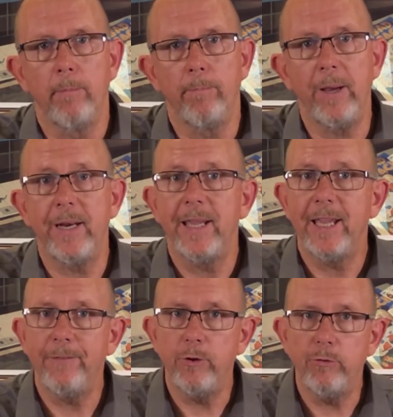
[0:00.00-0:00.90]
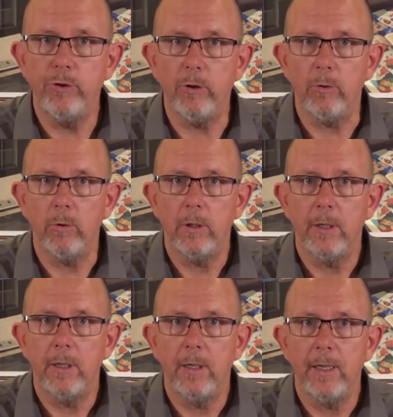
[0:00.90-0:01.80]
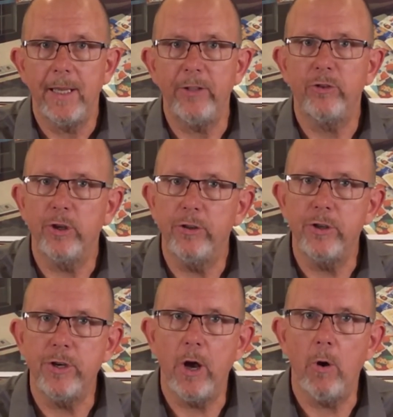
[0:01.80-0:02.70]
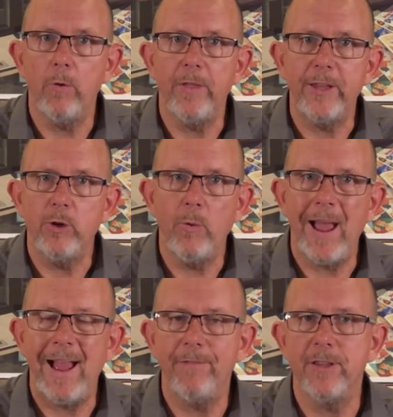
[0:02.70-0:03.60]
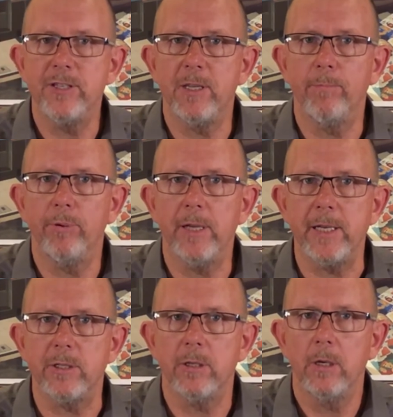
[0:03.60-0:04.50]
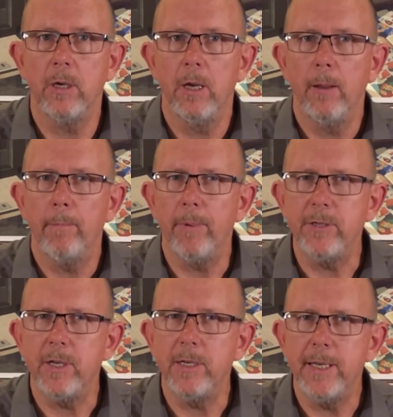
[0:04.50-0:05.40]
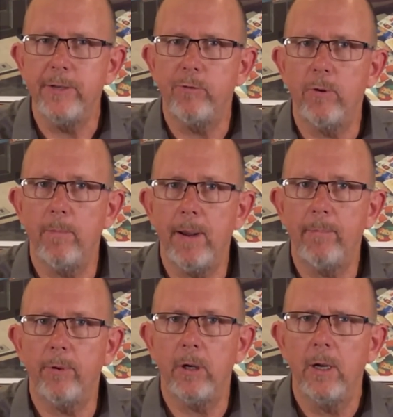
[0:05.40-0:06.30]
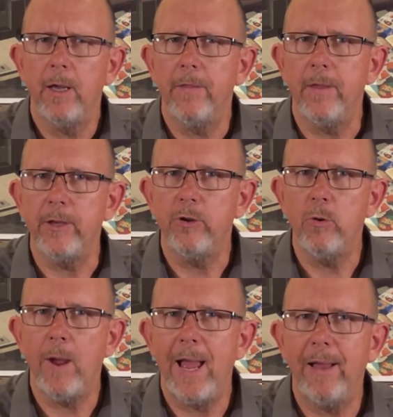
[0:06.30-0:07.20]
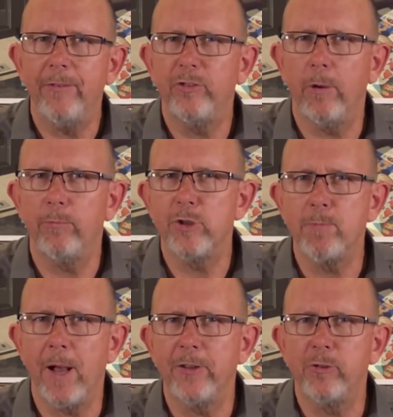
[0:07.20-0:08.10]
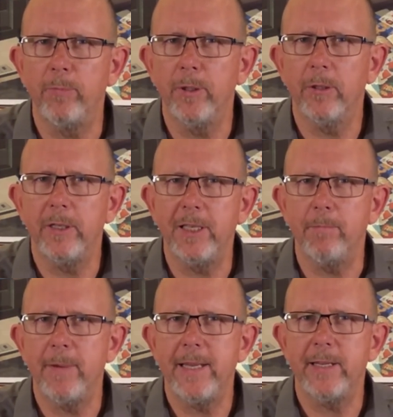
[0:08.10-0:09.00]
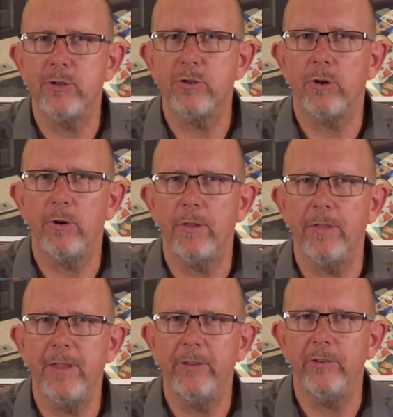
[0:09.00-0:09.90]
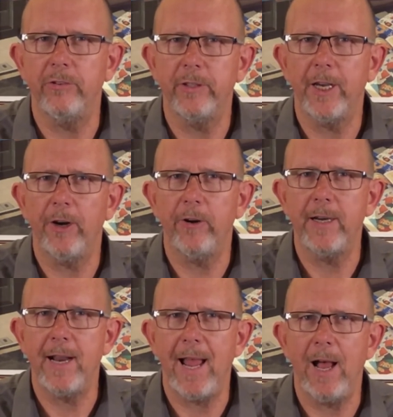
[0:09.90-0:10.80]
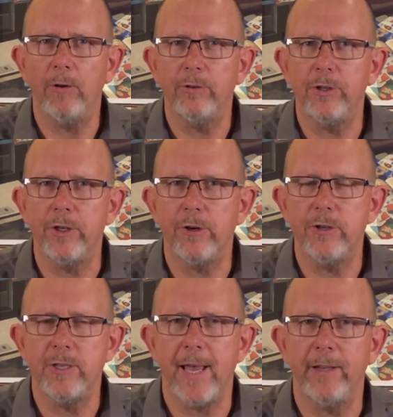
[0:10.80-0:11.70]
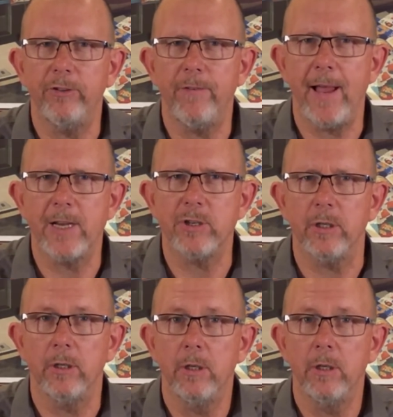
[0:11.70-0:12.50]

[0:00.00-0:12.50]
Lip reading: But if you do, it's good to know that you have this in place. But you need to remember that you have some responsibility in making sure this is carried out to your satisfaction.